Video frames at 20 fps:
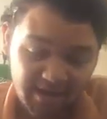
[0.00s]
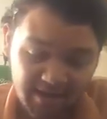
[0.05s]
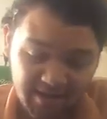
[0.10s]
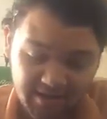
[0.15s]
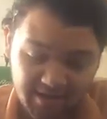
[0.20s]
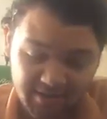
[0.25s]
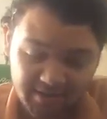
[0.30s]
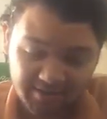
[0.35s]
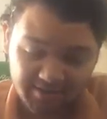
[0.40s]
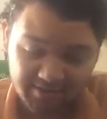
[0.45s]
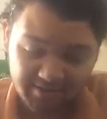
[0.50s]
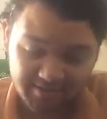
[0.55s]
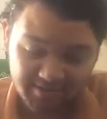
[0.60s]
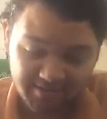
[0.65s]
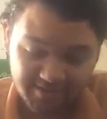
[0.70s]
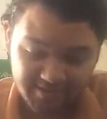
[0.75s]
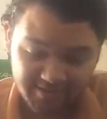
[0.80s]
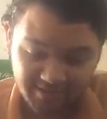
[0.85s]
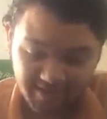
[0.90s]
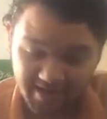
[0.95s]
And
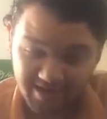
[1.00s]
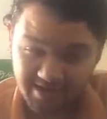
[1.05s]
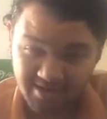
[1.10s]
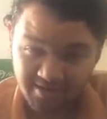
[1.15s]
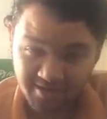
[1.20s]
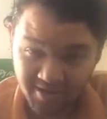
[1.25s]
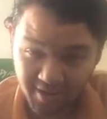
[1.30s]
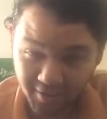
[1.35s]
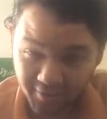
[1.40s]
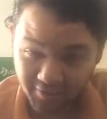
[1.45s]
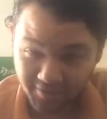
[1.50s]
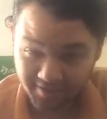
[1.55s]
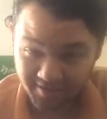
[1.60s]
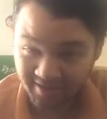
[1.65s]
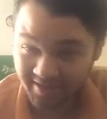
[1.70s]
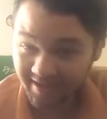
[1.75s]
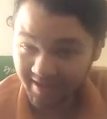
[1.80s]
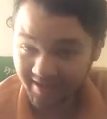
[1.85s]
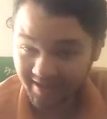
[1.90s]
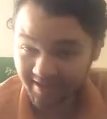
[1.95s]
like no one
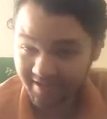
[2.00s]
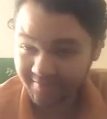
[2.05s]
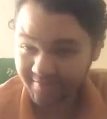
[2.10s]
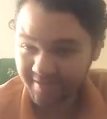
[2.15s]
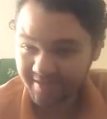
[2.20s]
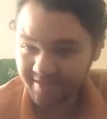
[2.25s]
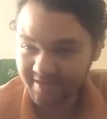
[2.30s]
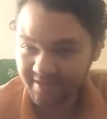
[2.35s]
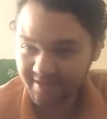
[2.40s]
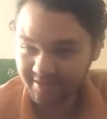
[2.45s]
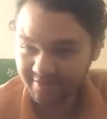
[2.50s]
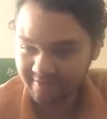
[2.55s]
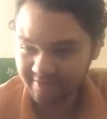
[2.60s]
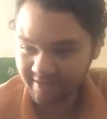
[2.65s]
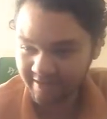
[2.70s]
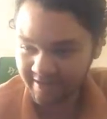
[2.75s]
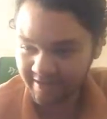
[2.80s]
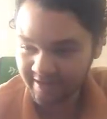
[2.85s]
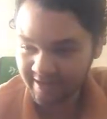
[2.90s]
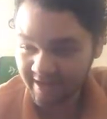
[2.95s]
is talking about this
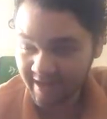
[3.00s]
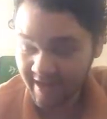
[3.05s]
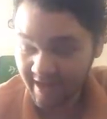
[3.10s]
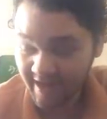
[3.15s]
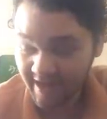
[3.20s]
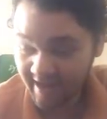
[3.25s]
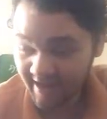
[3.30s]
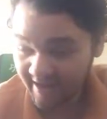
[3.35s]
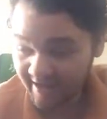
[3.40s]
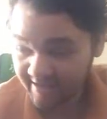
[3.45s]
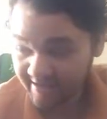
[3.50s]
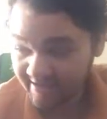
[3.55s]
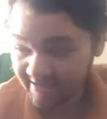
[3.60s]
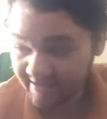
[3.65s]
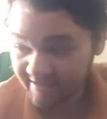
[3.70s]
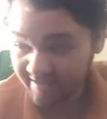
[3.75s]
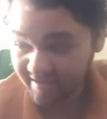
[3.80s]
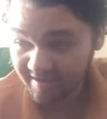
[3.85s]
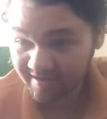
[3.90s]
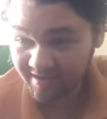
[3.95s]
run, and
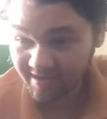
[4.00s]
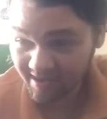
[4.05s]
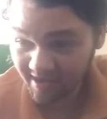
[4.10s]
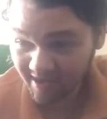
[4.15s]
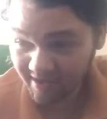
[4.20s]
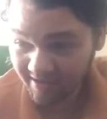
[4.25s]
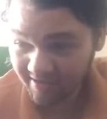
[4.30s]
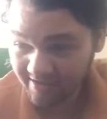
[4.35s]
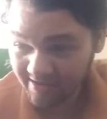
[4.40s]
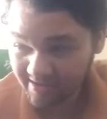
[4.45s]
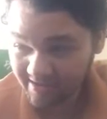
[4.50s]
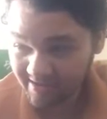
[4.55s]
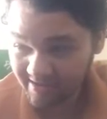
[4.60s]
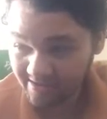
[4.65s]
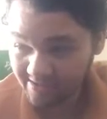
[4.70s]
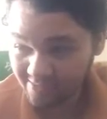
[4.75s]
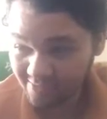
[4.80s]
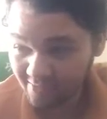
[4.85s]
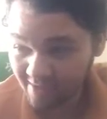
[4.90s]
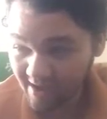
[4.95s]
it's not hard to
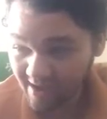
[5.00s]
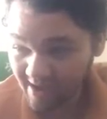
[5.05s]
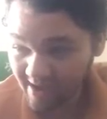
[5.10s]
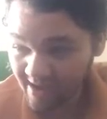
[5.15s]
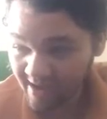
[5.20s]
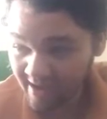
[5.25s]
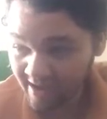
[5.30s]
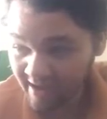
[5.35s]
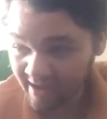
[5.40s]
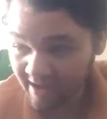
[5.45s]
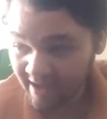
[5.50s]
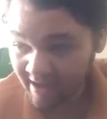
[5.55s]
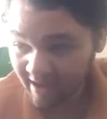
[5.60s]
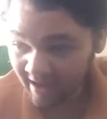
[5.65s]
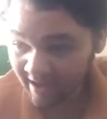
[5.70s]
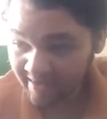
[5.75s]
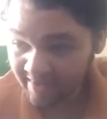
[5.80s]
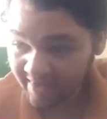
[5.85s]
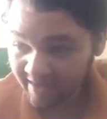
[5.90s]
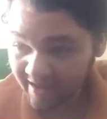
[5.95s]
see why.
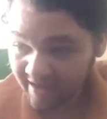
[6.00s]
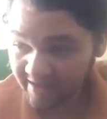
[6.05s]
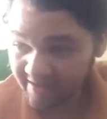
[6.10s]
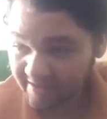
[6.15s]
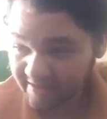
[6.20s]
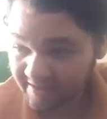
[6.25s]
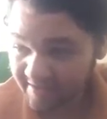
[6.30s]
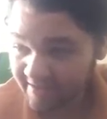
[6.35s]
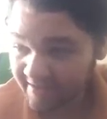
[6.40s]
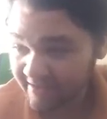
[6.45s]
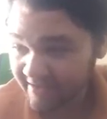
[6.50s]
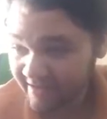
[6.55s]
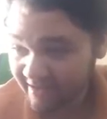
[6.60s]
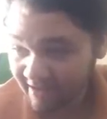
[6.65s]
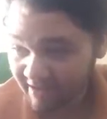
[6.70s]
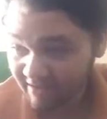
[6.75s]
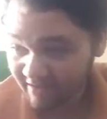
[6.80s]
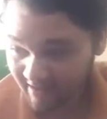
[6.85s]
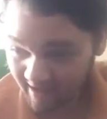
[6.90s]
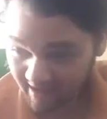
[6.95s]
I thought a